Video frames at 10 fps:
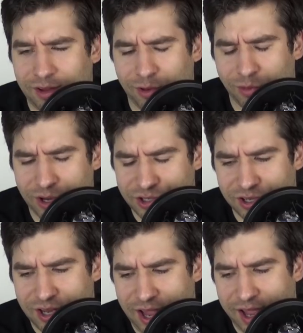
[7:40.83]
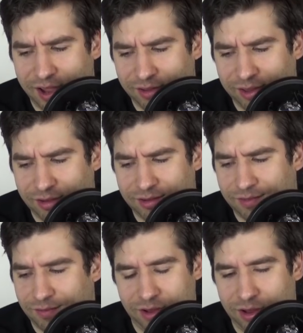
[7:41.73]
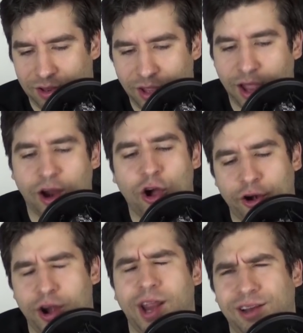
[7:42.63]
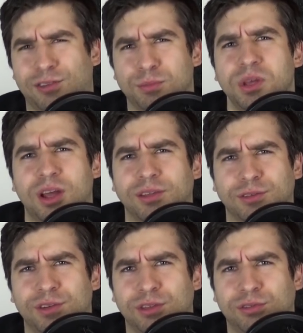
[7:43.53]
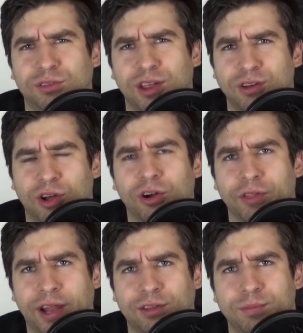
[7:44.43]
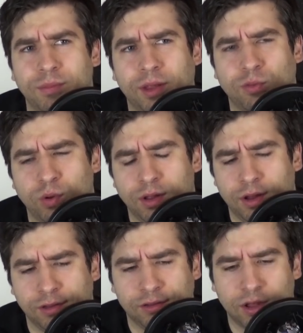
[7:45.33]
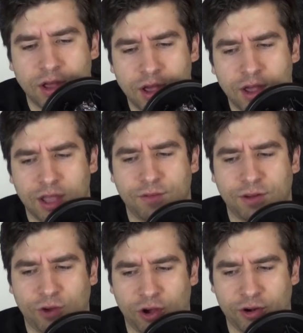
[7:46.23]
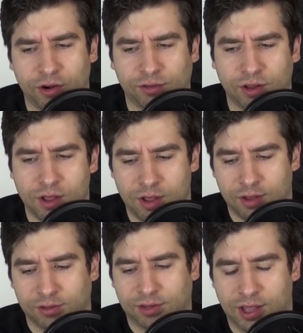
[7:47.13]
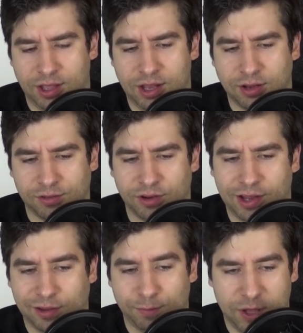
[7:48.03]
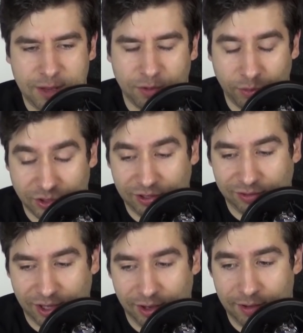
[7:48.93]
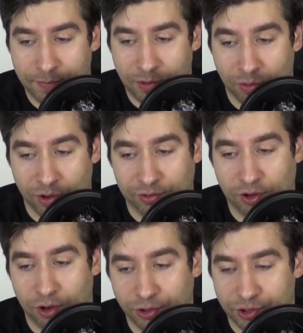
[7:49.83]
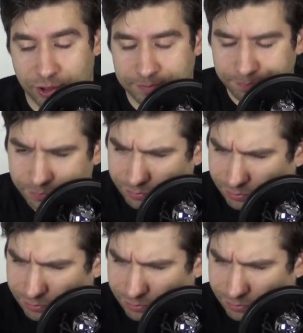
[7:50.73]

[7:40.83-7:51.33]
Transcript: a Russian guy. Like, yeah, Conor hates him because of his skin color. That's what it is. Even if Conor is saying he doesn't like his people, which he said, or his culture,